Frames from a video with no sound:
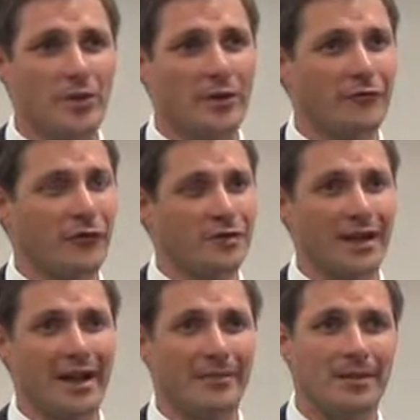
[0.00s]
wonderful
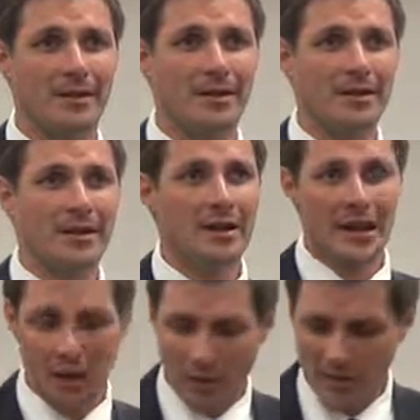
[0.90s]
time.
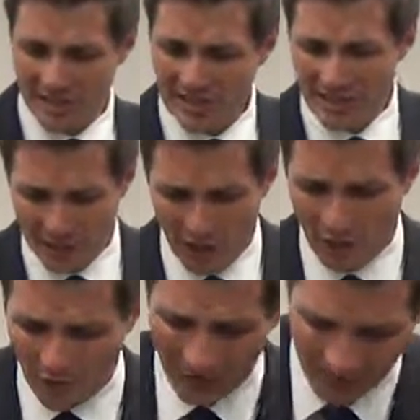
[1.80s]
In other words, isn't it
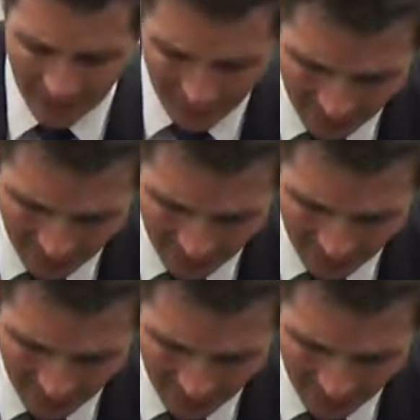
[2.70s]
good?